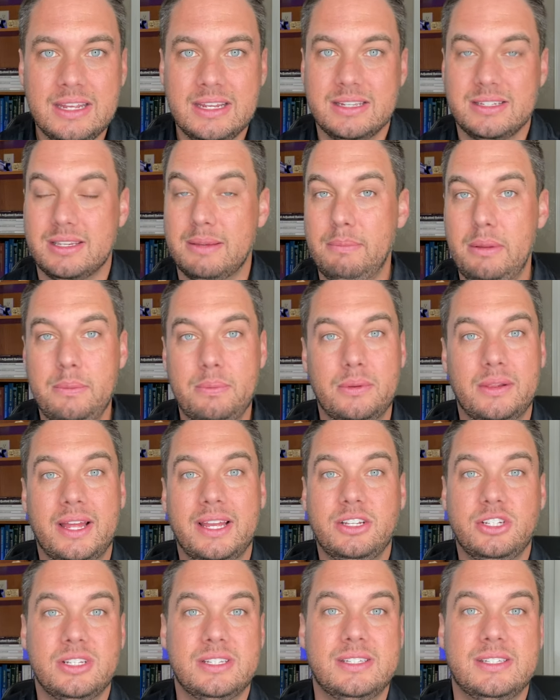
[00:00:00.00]
some people
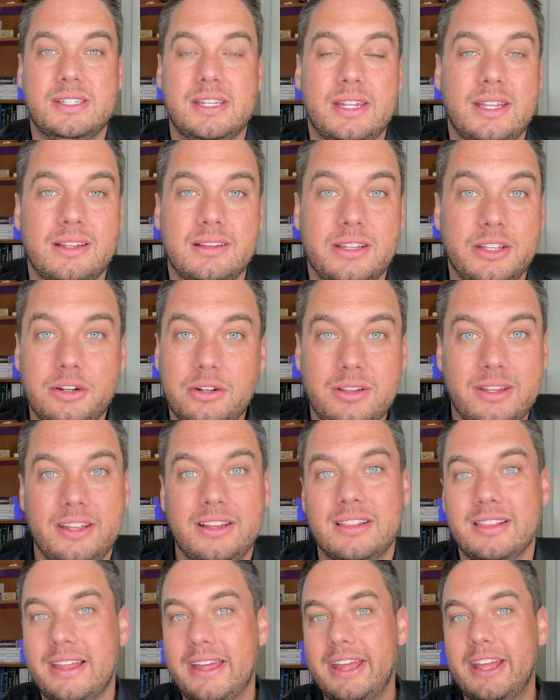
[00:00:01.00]
like just sitting literally
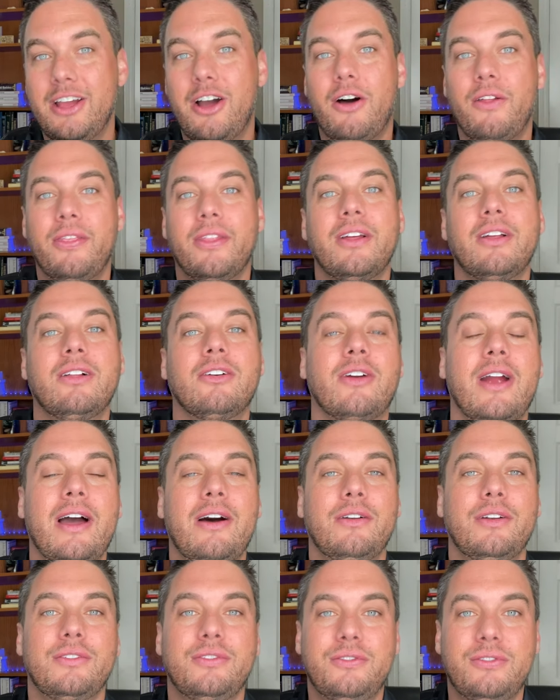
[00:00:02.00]
laying on the
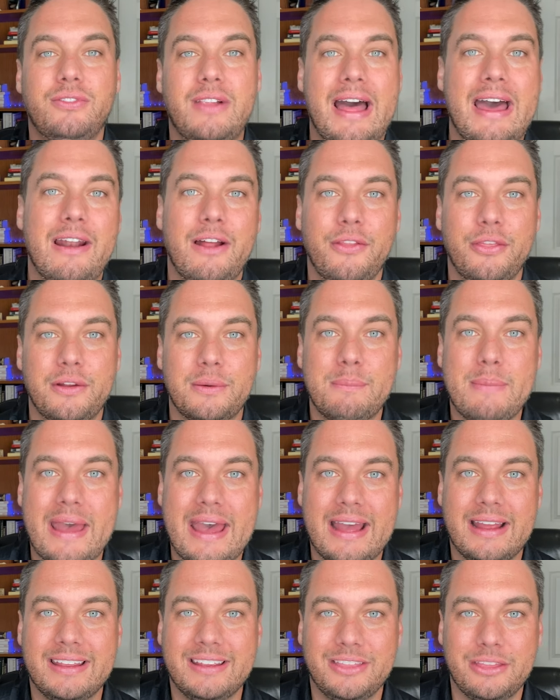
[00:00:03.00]
ground flat on their
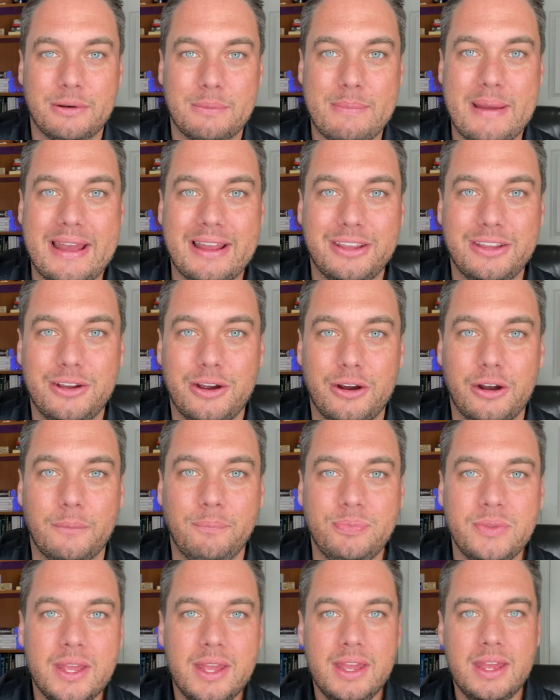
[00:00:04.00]
back in their backyard.